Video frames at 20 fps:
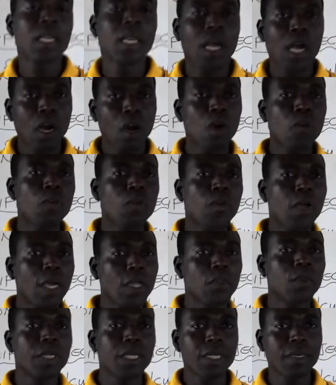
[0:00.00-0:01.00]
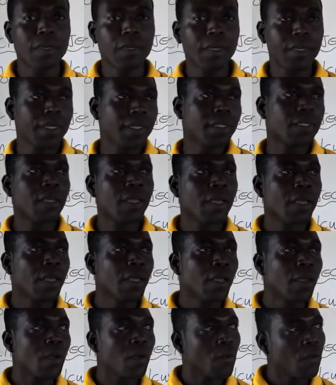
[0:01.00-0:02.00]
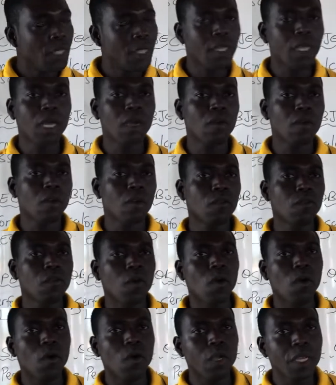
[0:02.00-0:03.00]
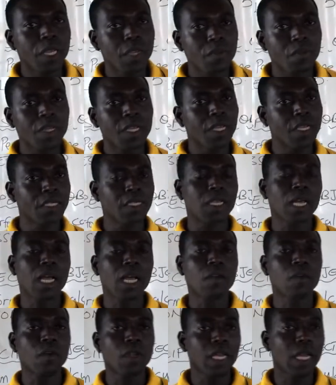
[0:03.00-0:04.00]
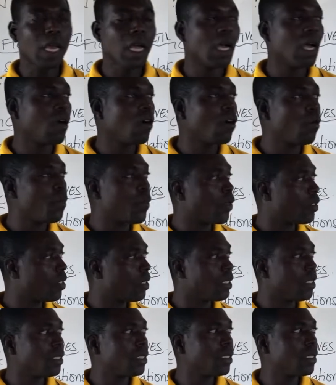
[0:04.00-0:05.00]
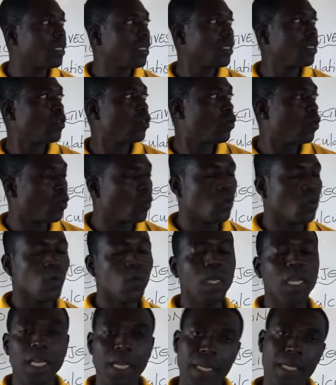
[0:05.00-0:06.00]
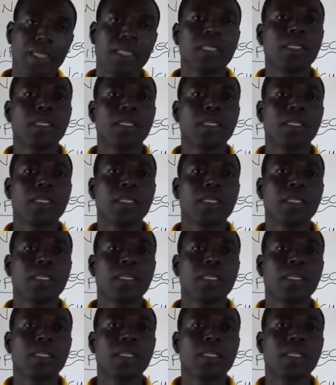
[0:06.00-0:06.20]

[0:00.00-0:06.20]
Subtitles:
I hope you are doing great. We thank God for giving us another opportunity to learn.